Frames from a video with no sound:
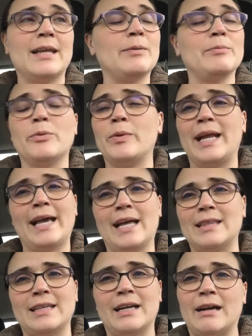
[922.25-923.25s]
But when I
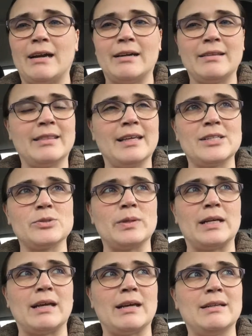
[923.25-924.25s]
got there, things were
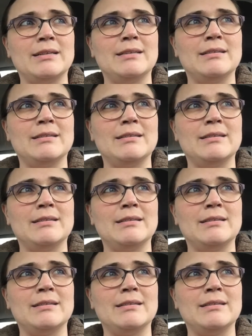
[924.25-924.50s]
not